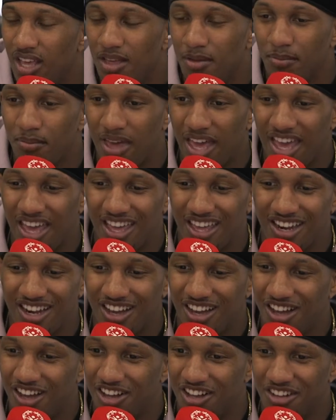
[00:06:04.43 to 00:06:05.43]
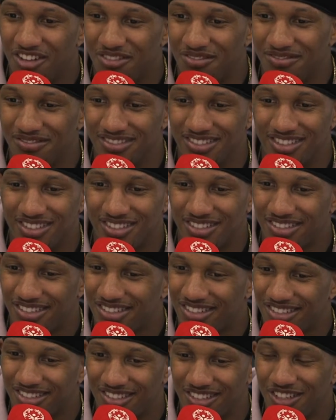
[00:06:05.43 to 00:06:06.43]
Man,
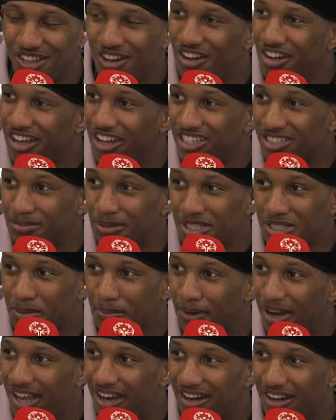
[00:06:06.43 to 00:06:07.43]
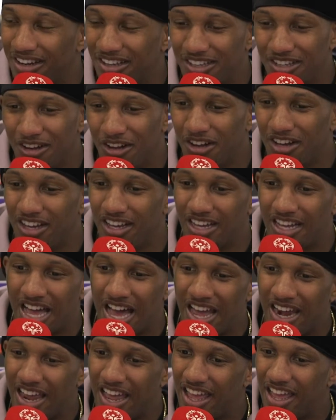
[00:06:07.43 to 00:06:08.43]
you're going to get a special player. A
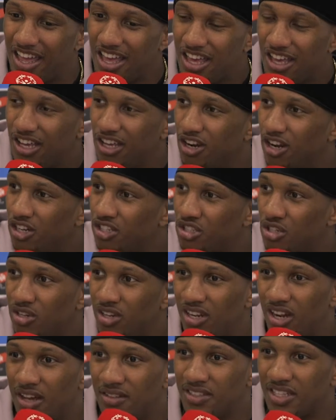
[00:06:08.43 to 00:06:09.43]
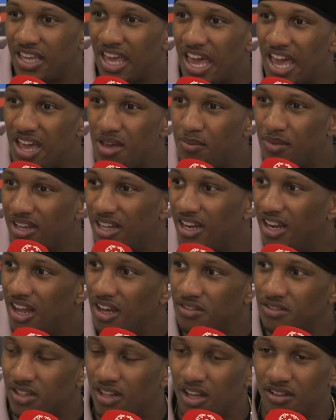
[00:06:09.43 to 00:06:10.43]
guy that, truly loves the game and
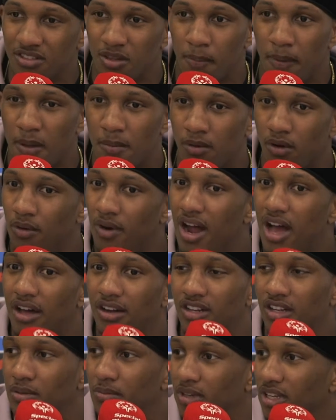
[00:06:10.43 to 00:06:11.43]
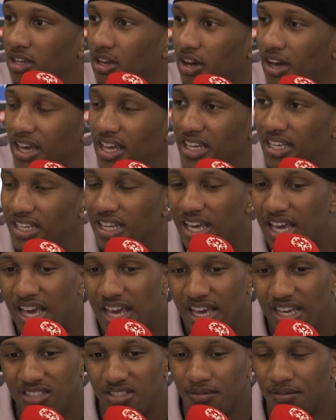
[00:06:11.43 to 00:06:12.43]
loves the people around him.
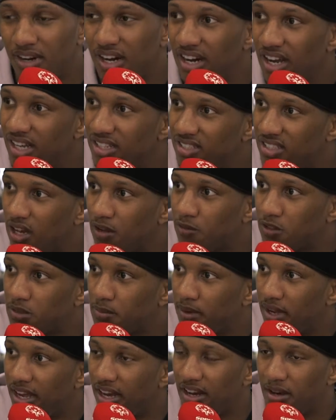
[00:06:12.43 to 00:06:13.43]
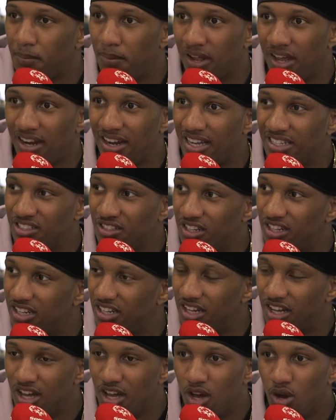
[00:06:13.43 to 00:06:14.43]
He's a very unselfish player, a player that's going
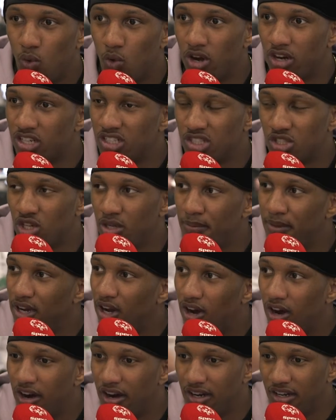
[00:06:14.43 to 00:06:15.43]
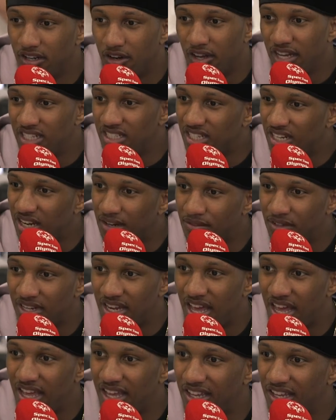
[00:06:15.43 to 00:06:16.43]
to work extremely hard, each and every
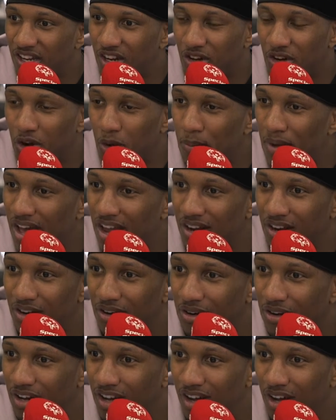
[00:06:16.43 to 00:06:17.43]
day, no matter